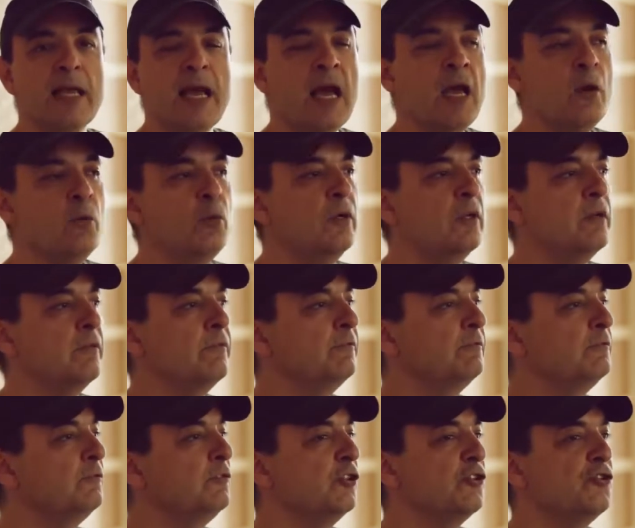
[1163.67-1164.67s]
I would
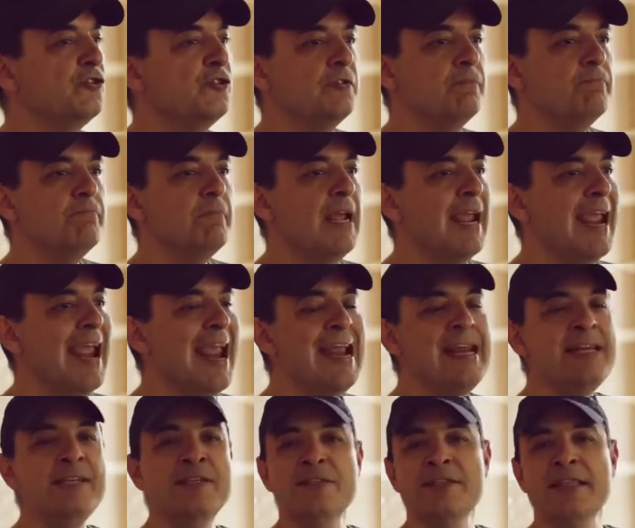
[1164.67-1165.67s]
have just
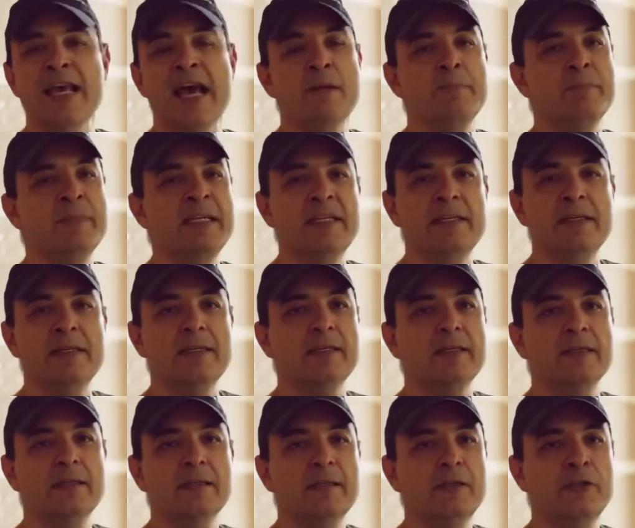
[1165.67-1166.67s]
aced that
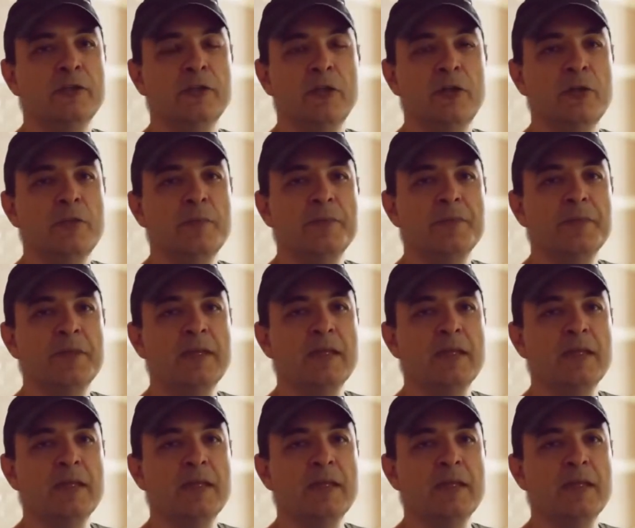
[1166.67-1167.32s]
meeting, you know.